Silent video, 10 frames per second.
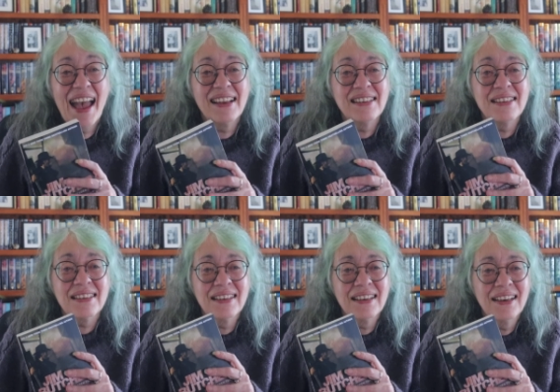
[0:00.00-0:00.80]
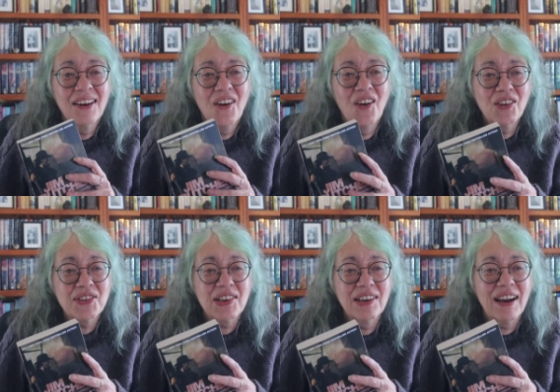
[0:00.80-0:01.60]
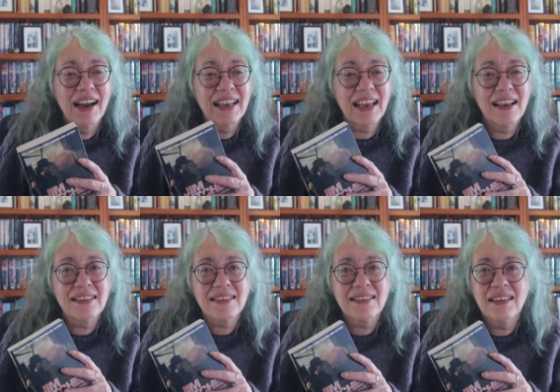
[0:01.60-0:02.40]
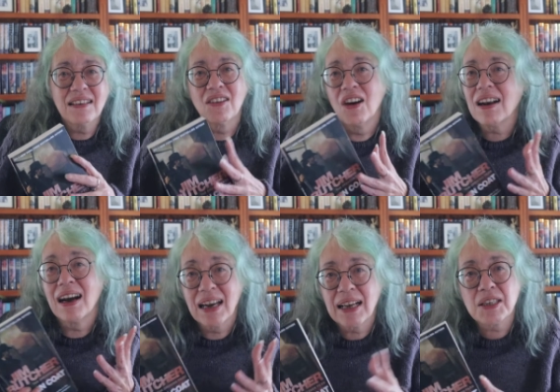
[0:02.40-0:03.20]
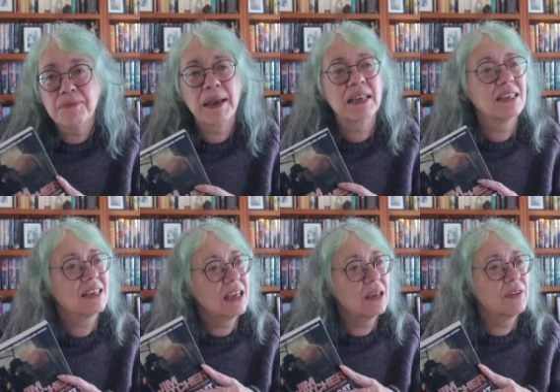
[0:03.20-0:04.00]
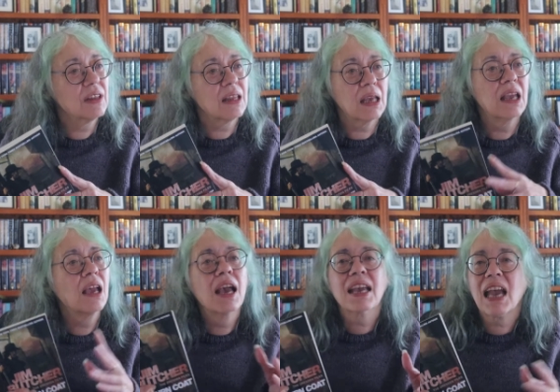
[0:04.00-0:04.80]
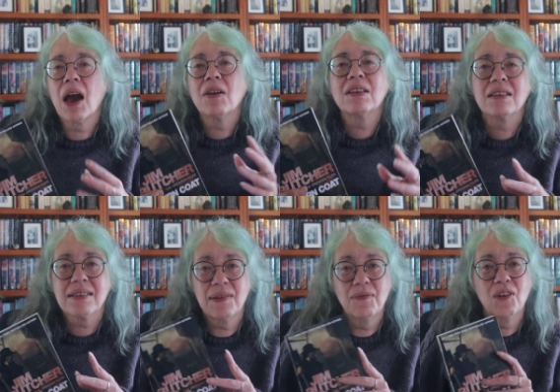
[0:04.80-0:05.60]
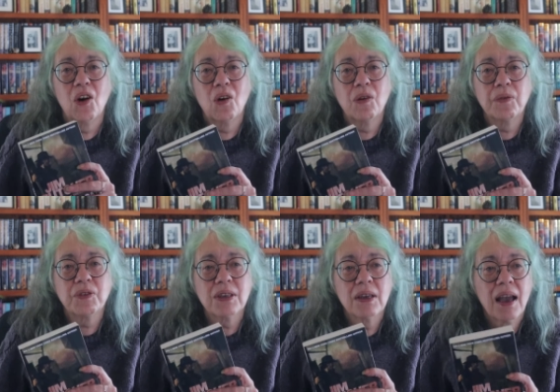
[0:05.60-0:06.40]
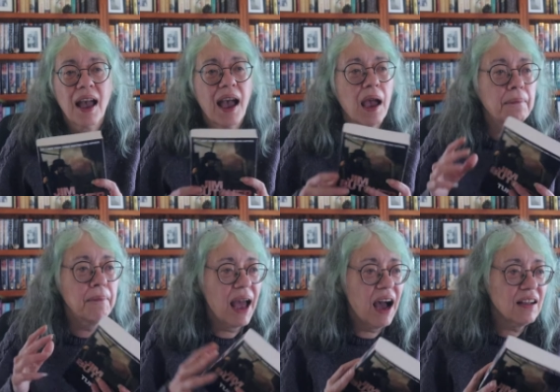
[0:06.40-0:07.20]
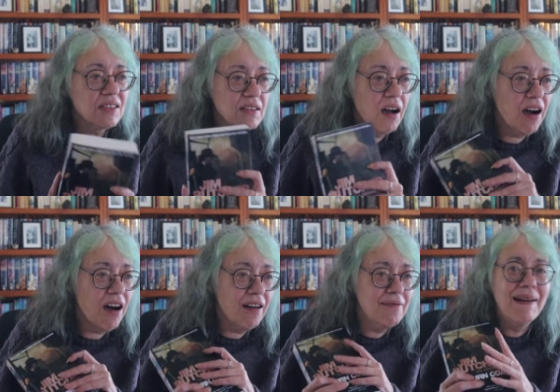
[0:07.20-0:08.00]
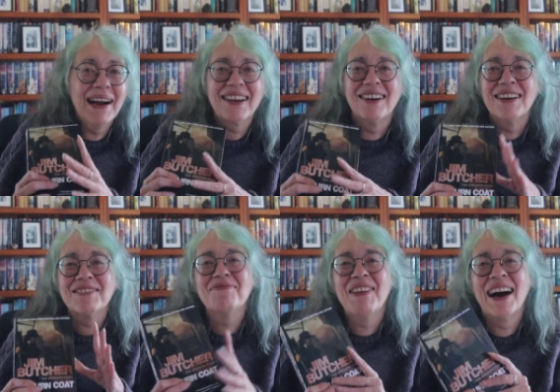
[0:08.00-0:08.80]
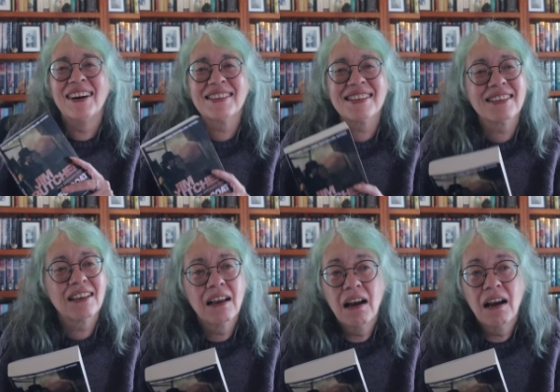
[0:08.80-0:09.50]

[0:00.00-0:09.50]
and also, I guess, not unexpected given the characters involved. And Mouse, oh my God, Mouse.